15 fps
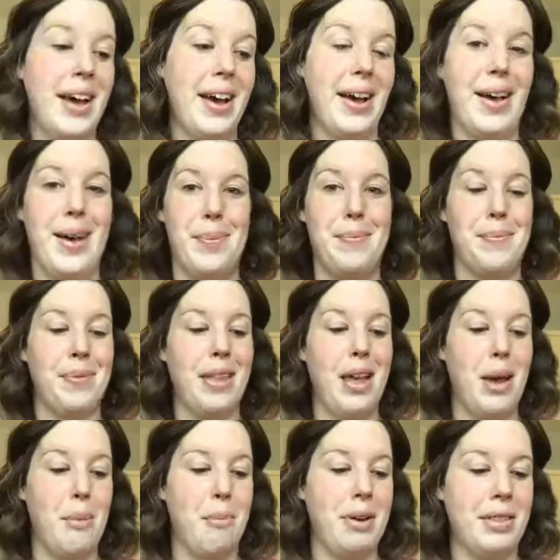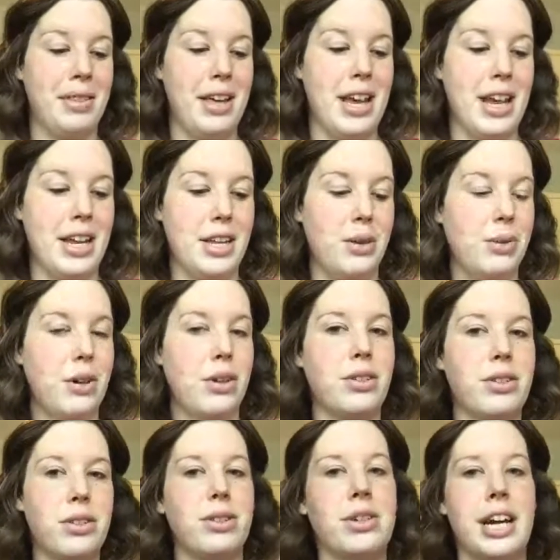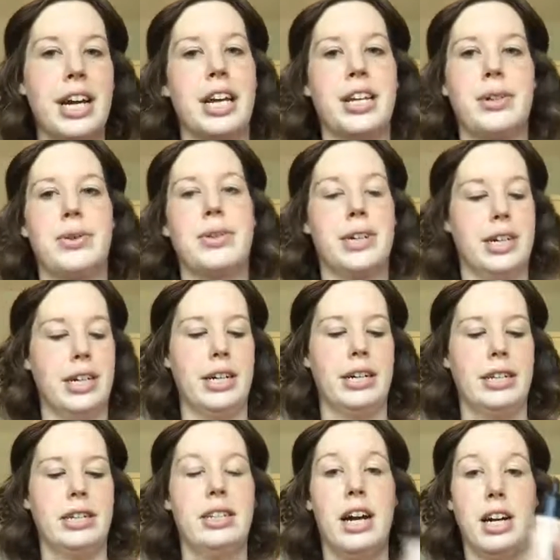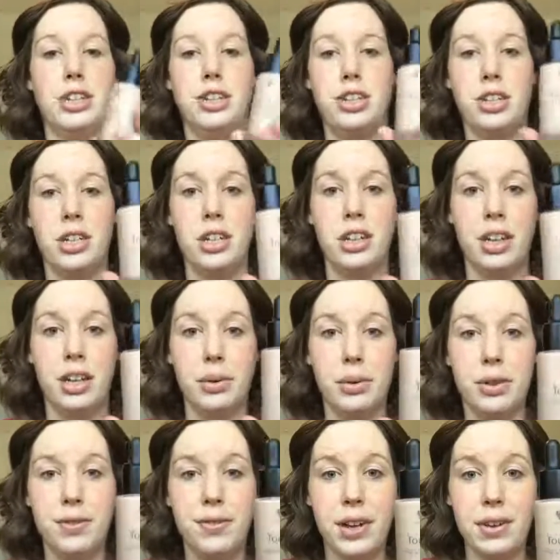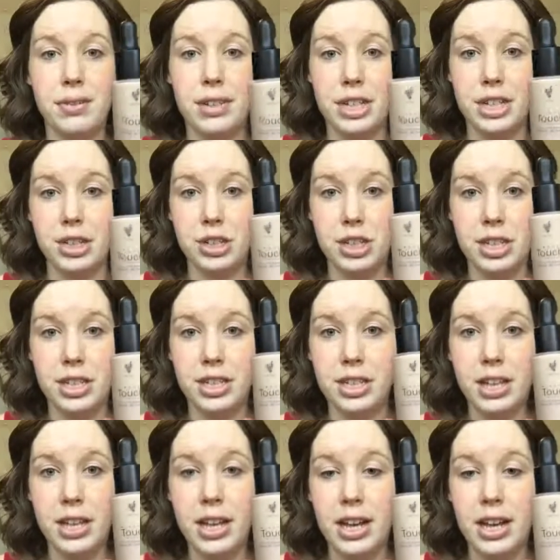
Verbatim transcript: Um, but then you also get your Touch liquid foundation